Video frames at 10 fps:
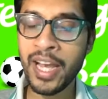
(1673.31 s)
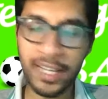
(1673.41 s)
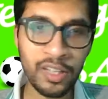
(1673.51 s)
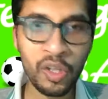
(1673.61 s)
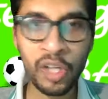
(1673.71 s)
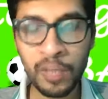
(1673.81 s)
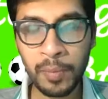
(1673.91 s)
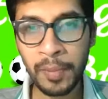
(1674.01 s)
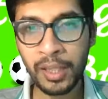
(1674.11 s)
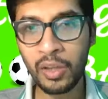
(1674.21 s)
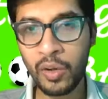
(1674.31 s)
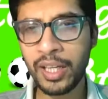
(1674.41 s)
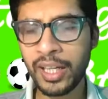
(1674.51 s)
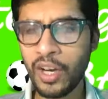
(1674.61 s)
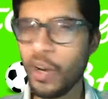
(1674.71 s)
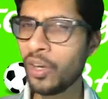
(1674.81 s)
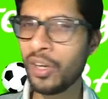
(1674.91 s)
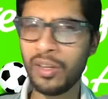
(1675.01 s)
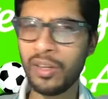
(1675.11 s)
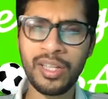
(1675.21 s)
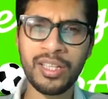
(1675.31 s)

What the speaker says: And I know a lot of people are going like, oh, look